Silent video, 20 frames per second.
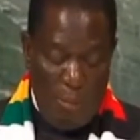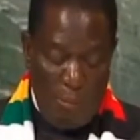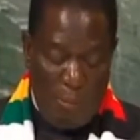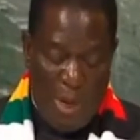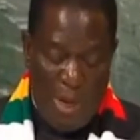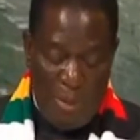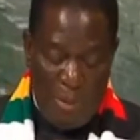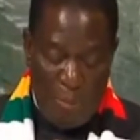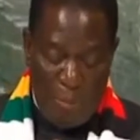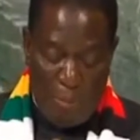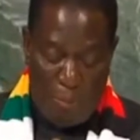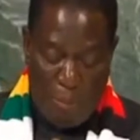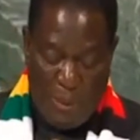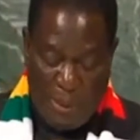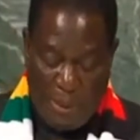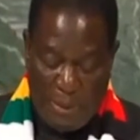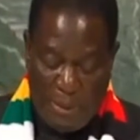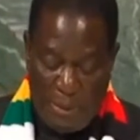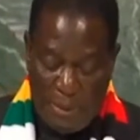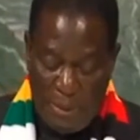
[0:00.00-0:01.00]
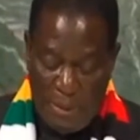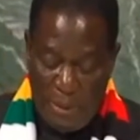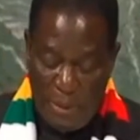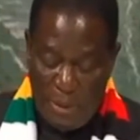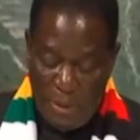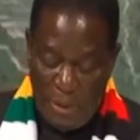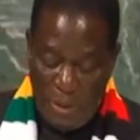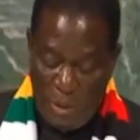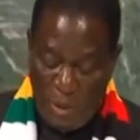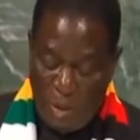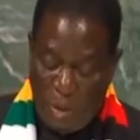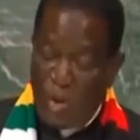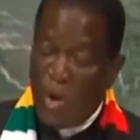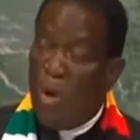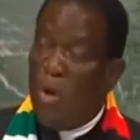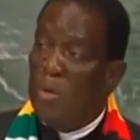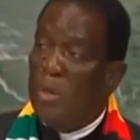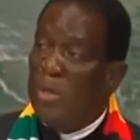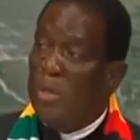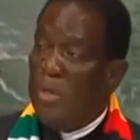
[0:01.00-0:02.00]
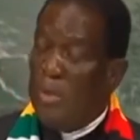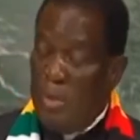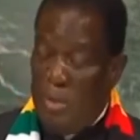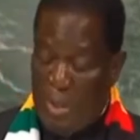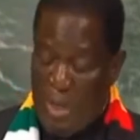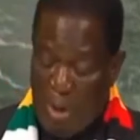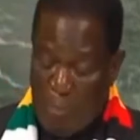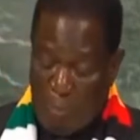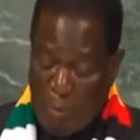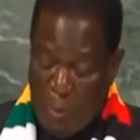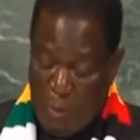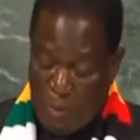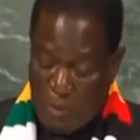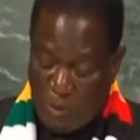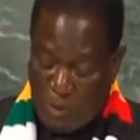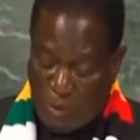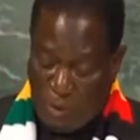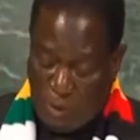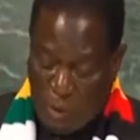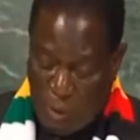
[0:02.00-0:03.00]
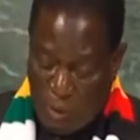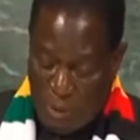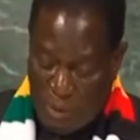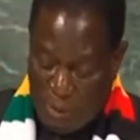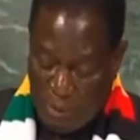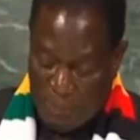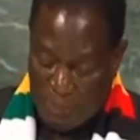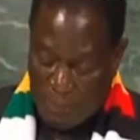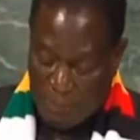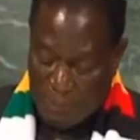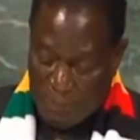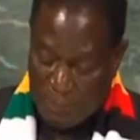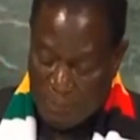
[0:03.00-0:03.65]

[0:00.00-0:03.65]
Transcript: by brick, stone upon stone,